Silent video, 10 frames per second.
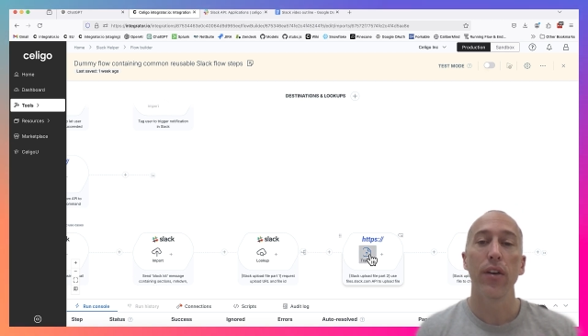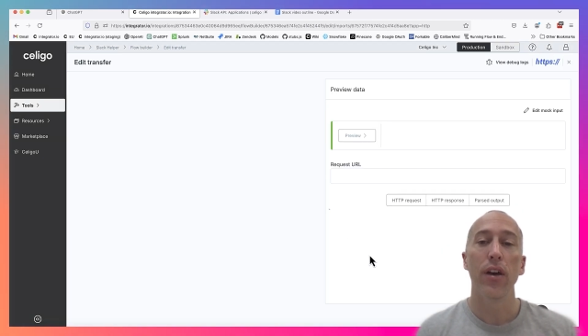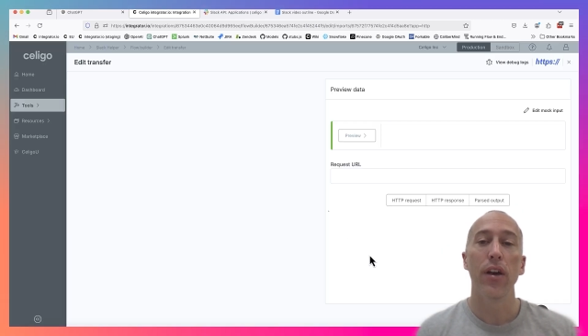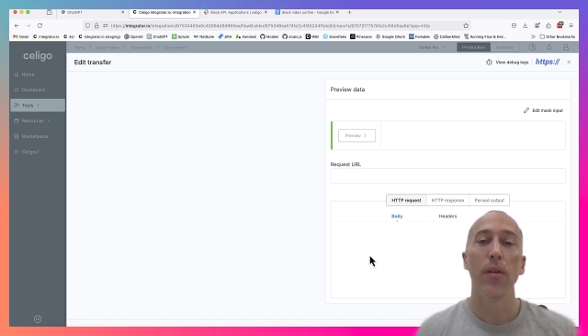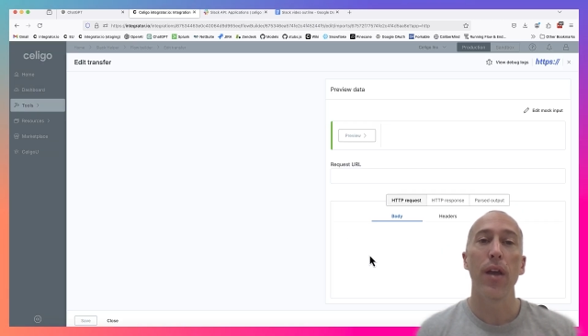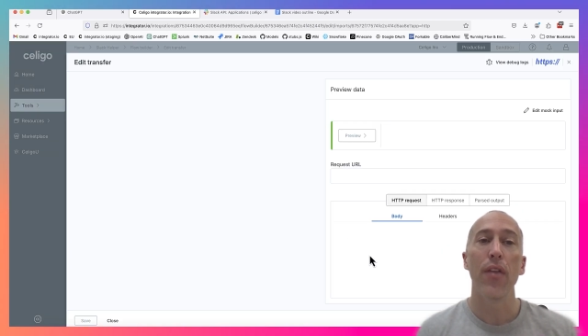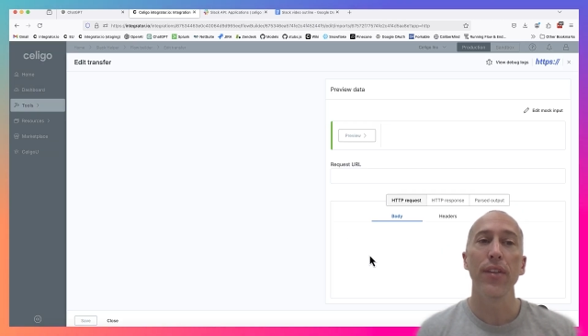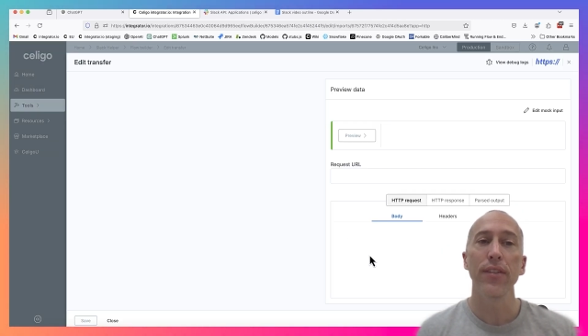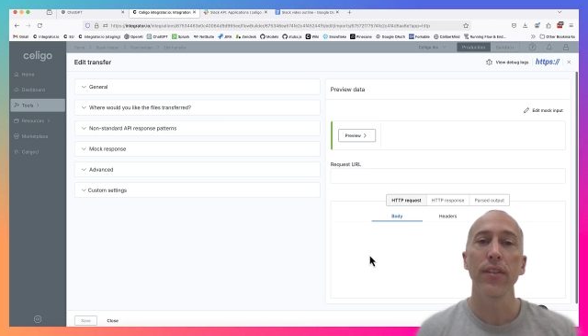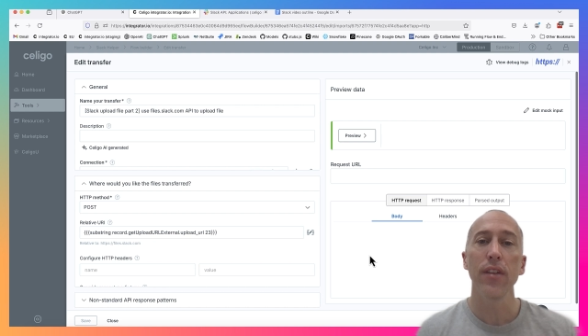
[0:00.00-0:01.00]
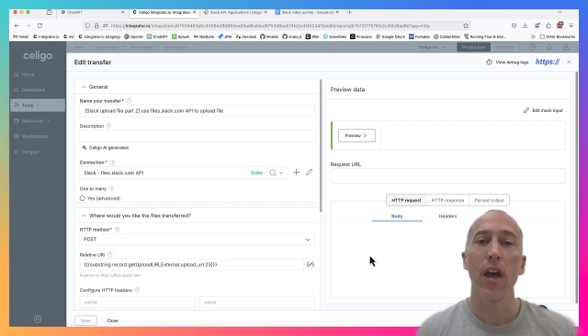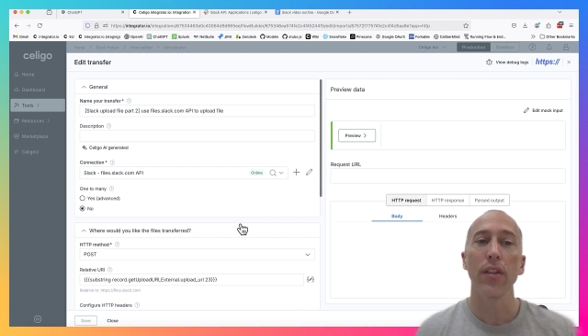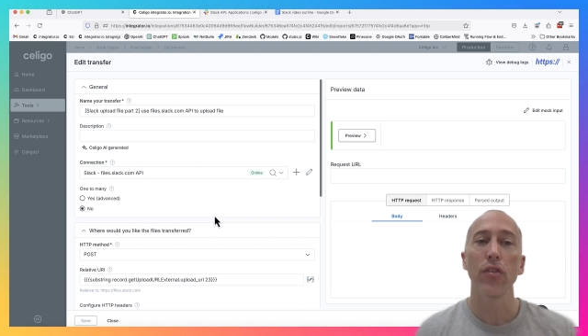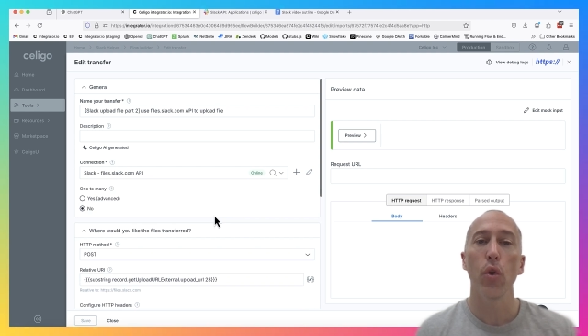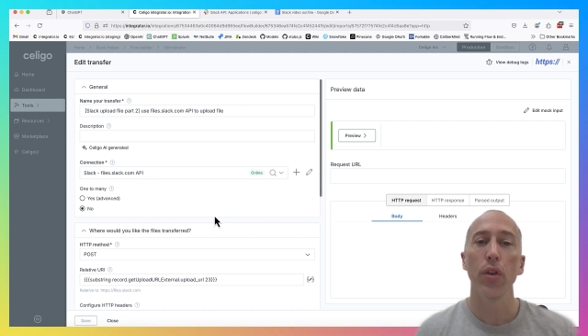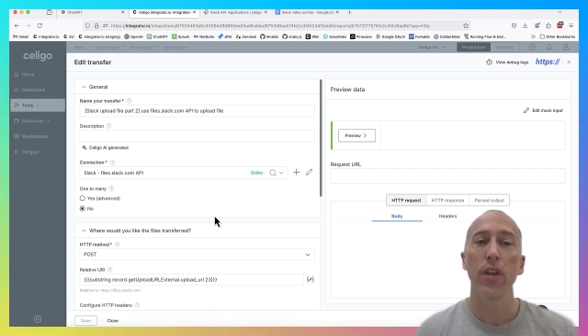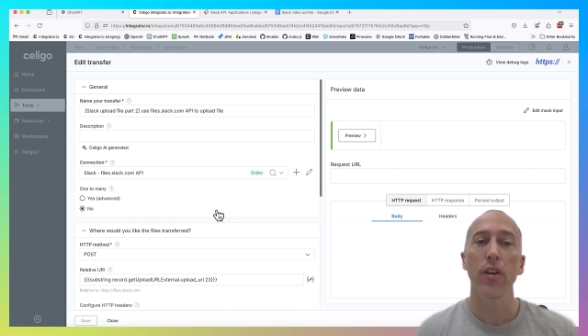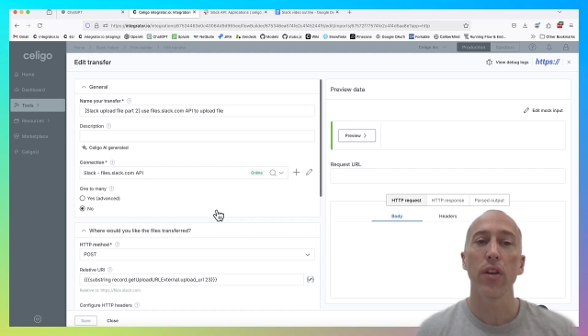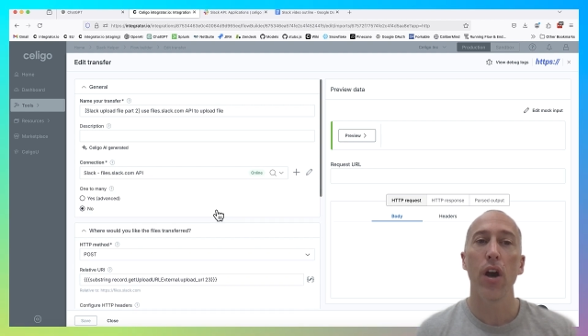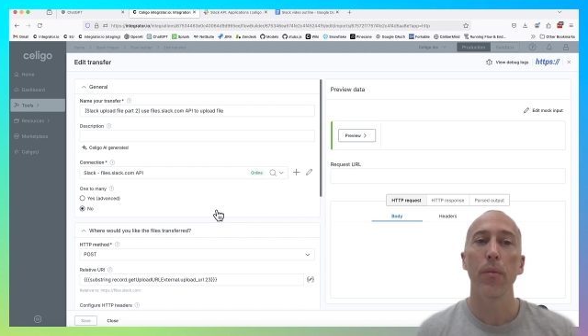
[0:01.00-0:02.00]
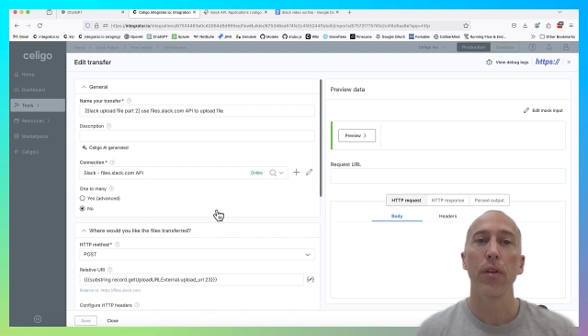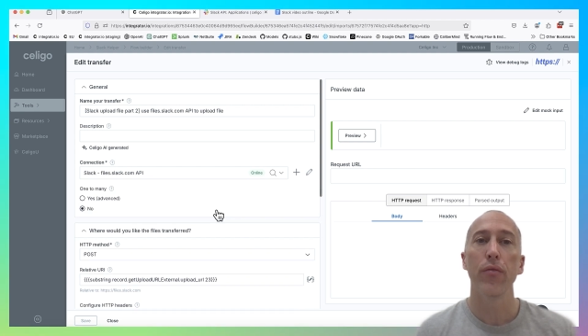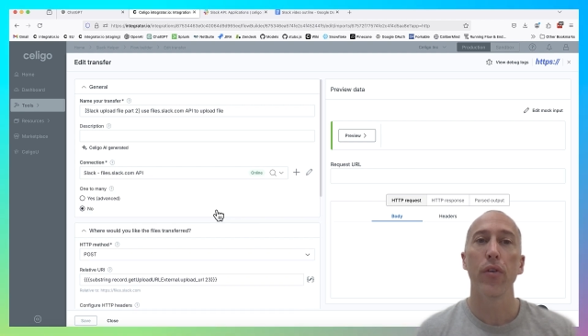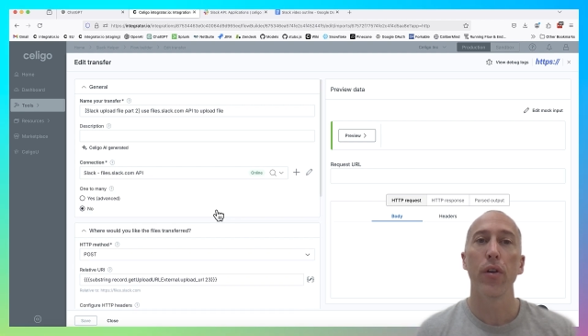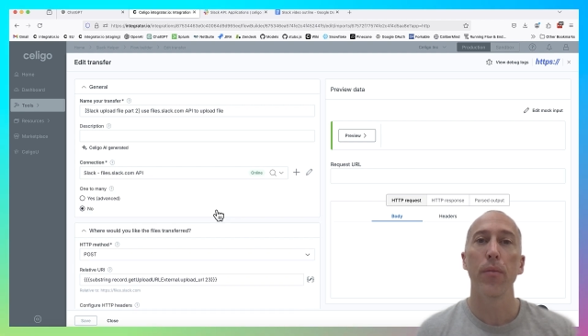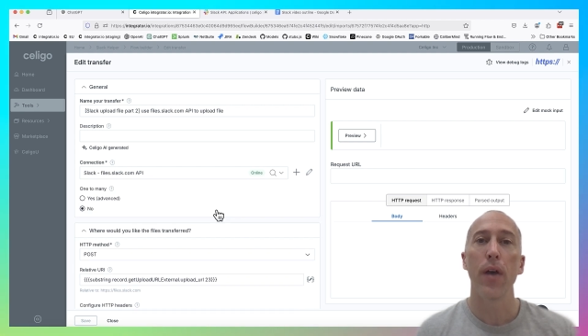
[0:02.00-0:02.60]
And this is not totally uncommon for